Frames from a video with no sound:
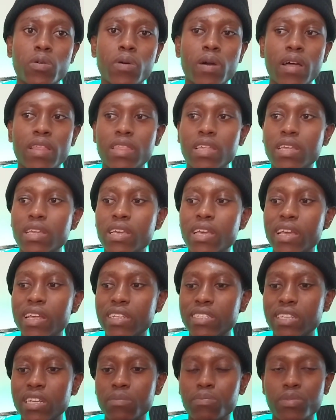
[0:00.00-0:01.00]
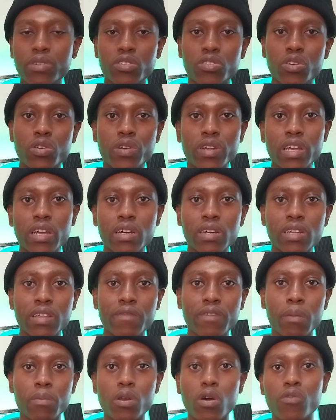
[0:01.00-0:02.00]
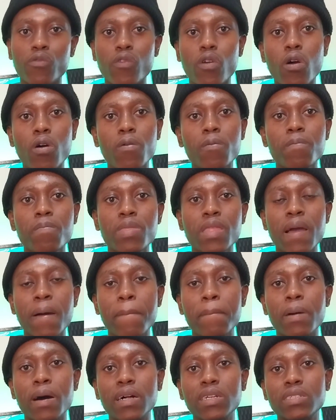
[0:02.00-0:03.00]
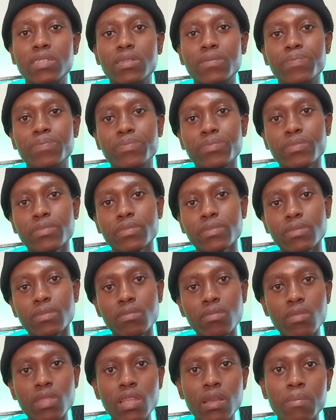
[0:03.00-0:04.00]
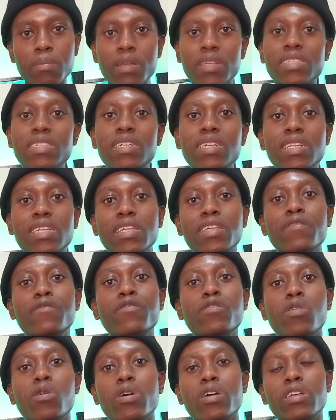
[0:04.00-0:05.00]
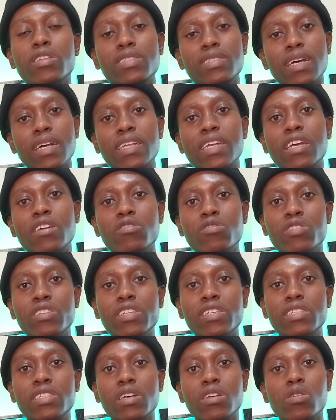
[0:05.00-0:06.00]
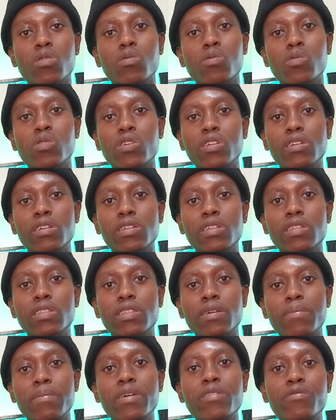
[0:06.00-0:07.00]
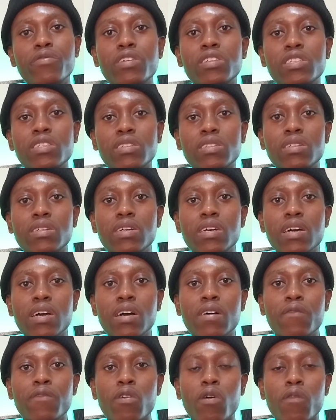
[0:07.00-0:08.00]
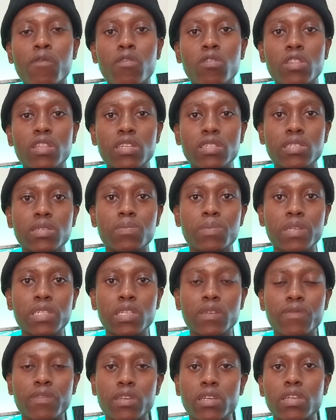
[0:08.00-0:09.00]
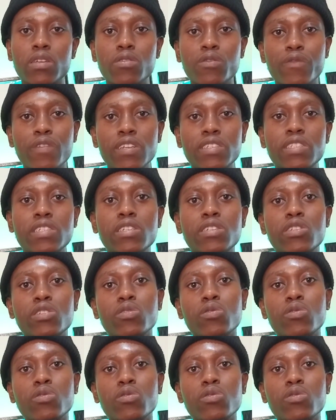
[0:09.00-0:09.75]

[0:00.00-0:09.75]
I think it is at Pretoria, if I'm not wrong. But basically, if you're studying in UNISA, the main reason for this specific university